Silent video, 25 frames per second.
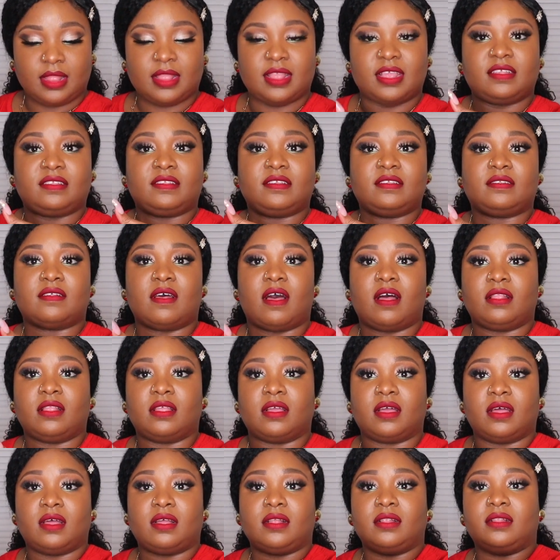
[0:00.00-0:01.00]
This is all
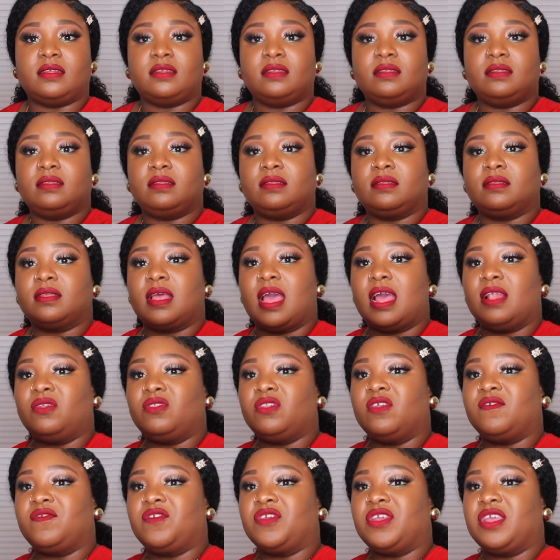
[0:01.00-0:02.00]
the colors. I
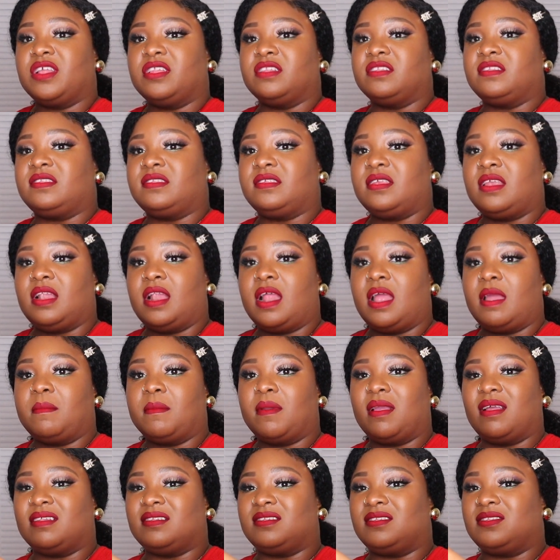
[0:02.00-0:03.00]
don't know if you can see
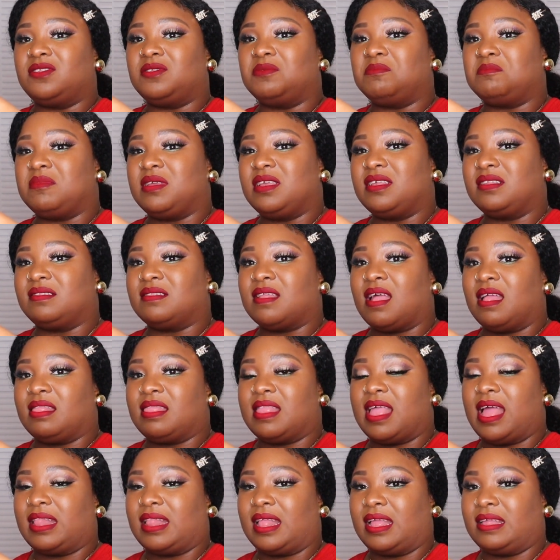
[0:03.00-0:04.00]
them because to me it's
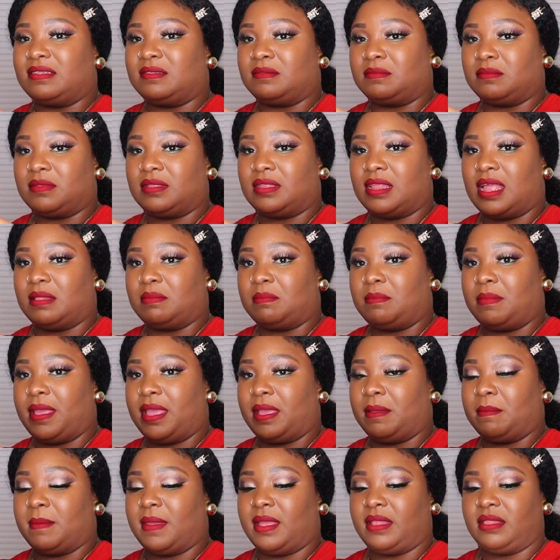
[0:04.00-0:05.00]
not that
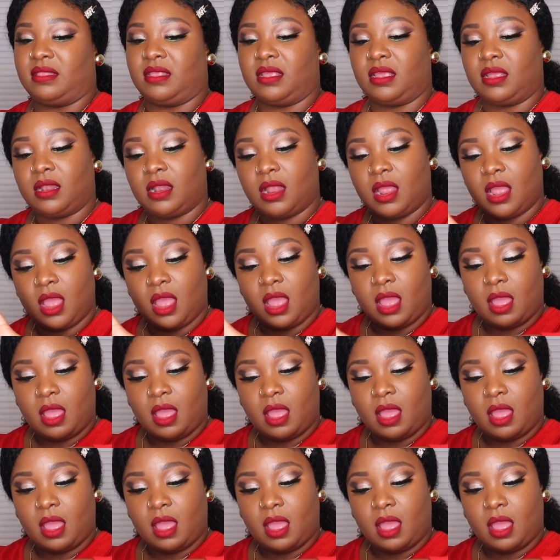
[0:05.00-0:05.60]
pigmented.